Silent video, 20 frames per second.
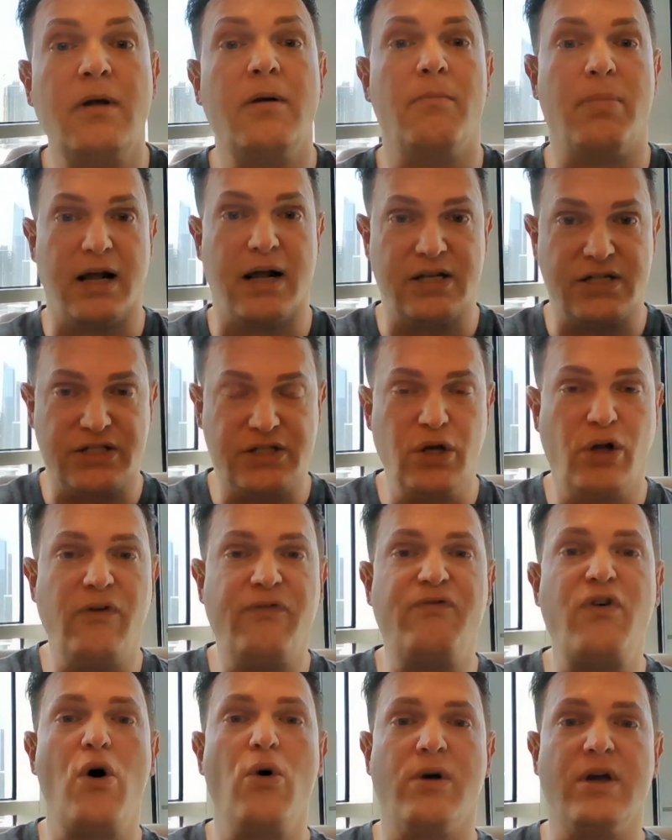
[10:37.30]
But I still
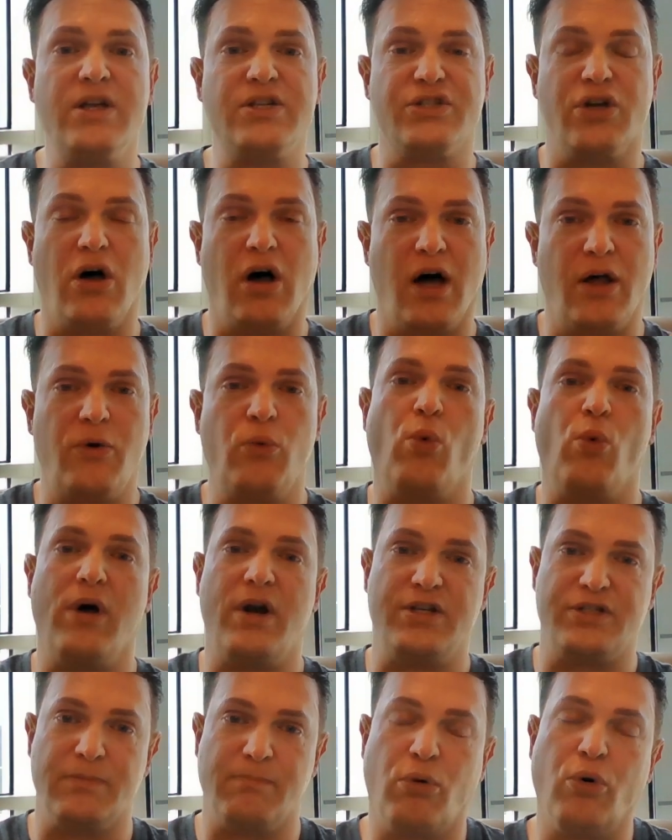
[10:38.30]
focus on what
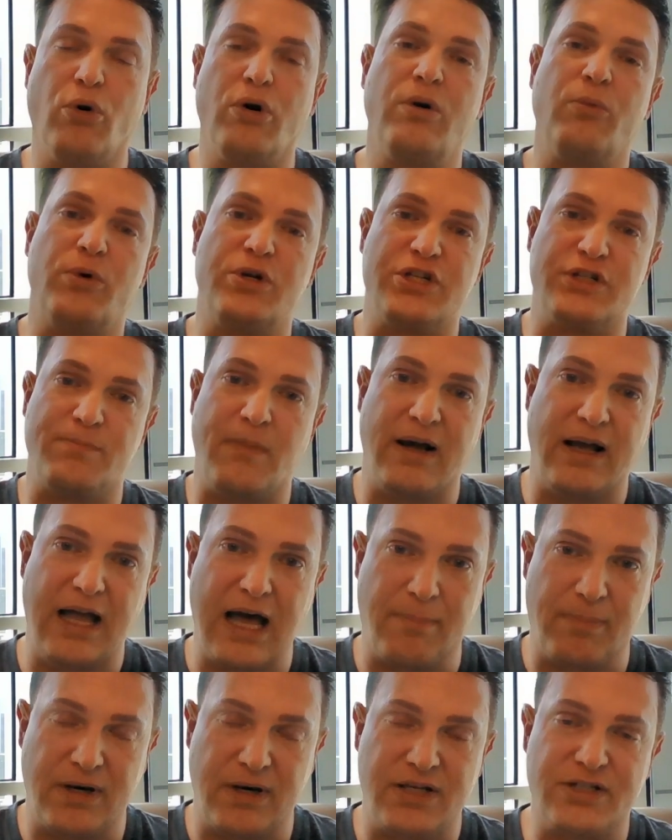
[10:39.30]
is important, which is my
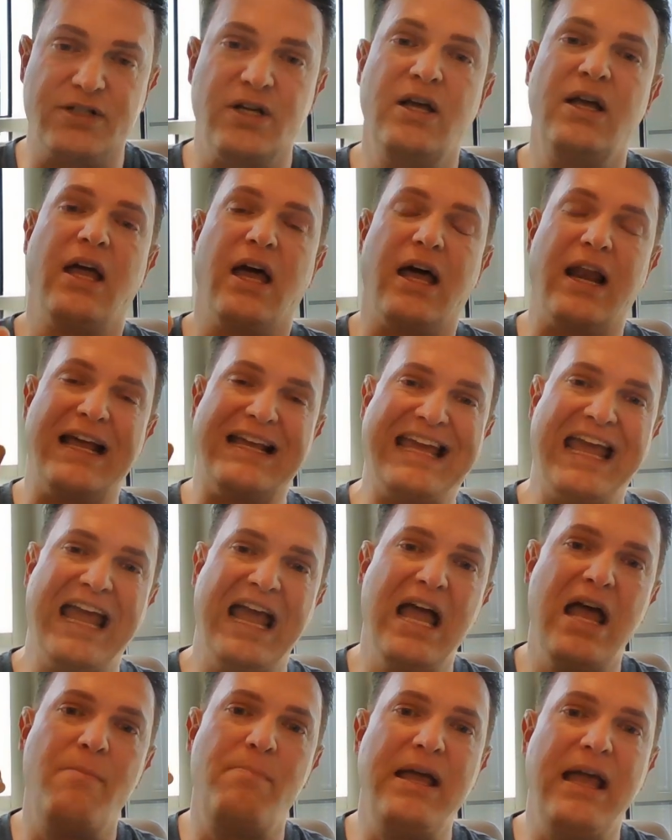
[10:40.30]
happiness. And I
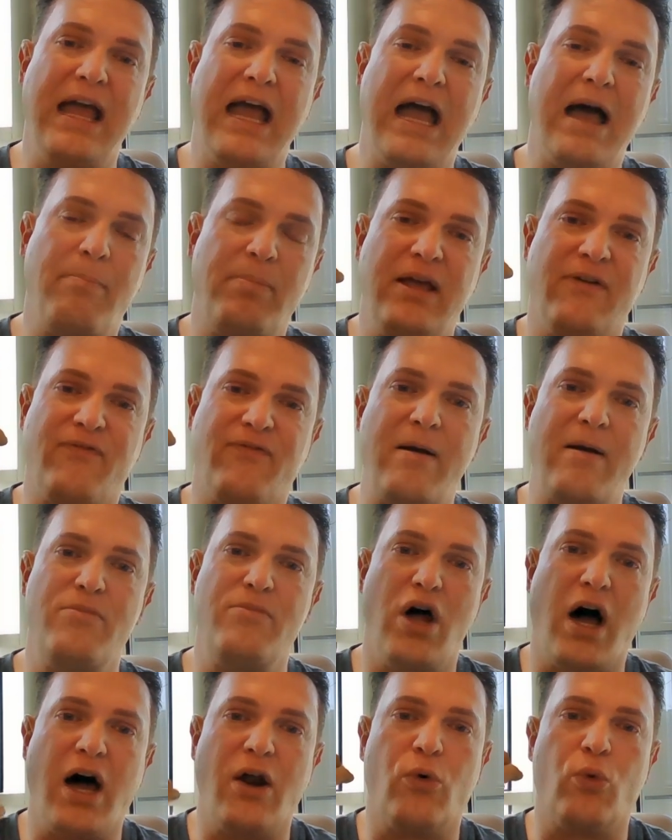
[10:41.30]
can't be happy if
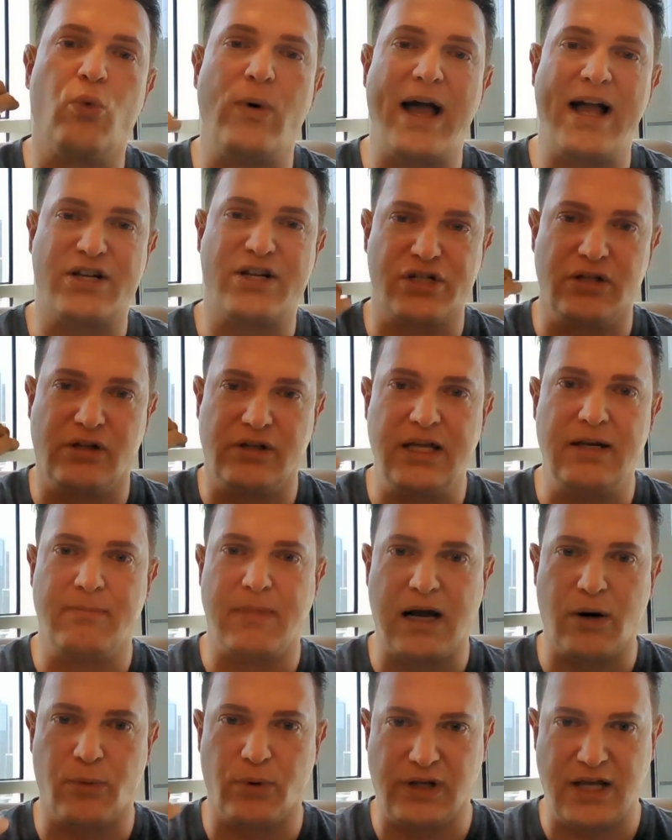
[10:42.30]
I'm not rational in
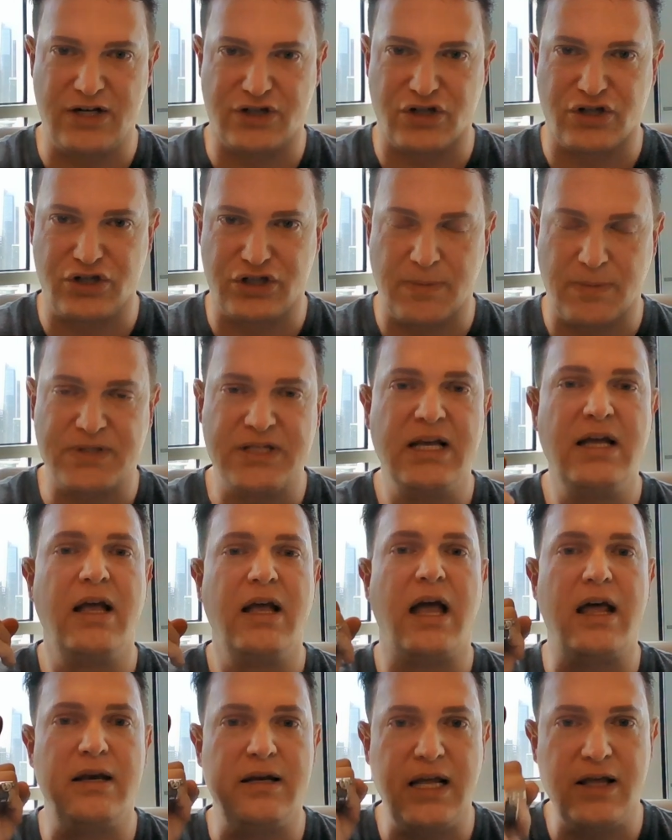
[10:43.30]
my relationships,
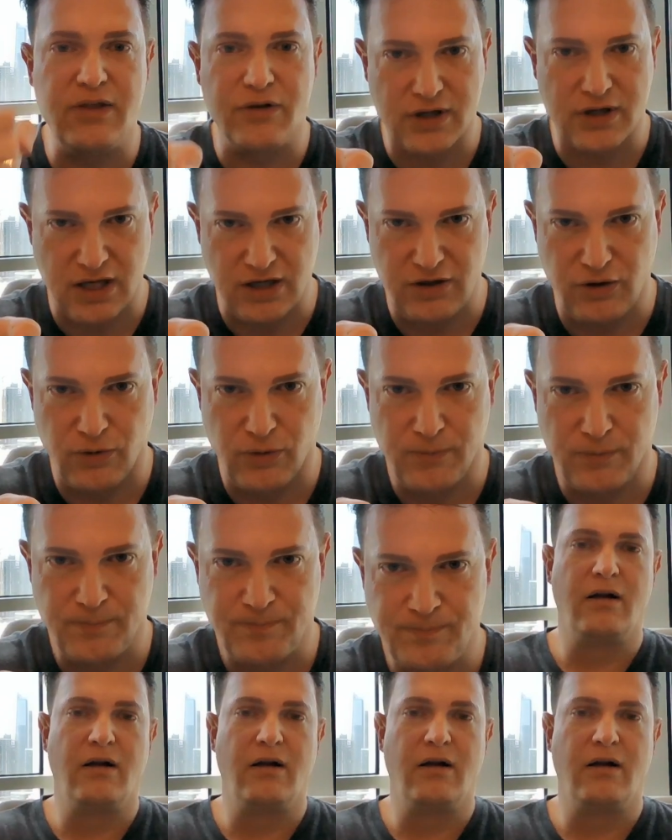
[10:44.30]
and neither can you.